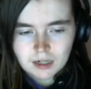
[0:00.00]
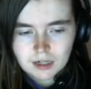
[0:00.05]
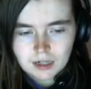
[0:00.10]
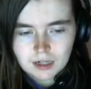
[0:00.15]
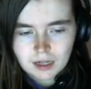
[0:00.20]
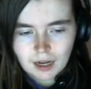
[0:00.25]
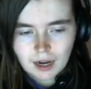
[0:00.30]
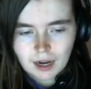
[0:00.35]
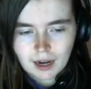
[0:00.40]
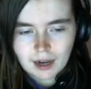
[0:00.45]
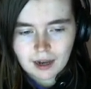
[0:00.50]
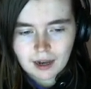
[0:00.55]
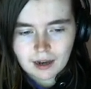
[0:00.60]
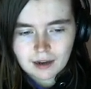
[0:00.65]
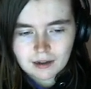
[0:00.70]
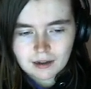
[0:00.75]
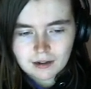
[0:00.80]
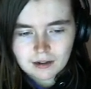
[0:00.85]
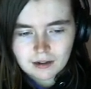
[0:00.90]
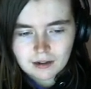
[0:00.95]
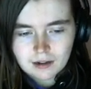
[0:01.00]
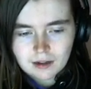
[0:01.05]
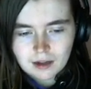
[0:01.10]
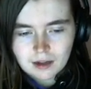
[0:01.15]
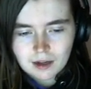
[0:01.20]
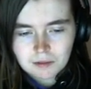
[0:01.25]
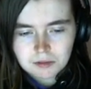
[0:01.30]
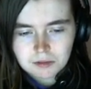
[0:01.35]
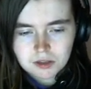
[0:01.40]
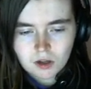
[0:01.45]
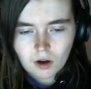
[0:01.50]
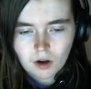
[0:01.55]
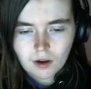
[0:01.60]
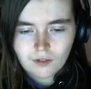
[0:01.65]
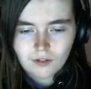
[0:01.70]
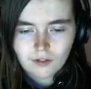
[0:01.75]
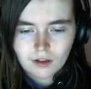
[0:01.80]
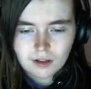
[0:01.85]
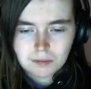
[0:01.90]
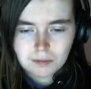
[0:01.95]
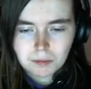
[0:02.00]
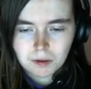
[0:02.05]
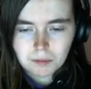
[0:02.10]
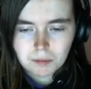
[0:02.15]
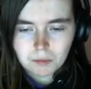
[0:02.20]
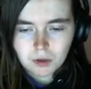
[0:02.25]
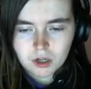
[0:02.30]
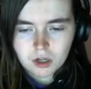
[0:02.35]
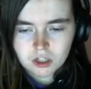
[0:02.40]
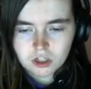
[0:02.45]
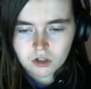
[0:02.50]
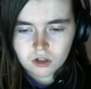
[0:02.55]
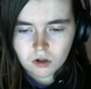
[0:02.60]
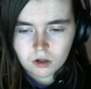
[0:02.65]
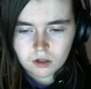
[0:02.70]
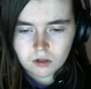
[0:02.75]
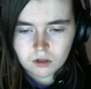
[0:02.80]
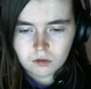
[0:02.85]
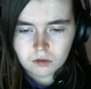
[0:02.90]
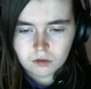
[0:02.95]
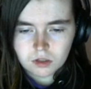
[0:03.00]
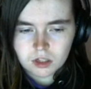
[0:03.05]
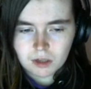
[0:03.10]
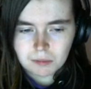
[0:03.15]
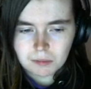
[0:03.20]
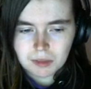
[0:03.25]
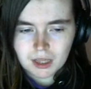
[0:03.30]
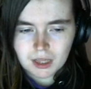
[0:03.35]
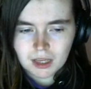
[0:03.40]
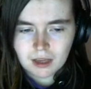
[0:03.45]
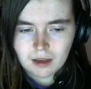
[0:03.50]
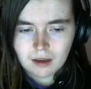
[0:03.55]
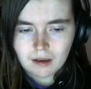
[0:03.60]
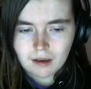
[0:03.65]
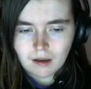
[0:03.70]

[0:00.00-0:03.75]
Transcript: Yeah. I'm sorry if I was putting pressure on you or something.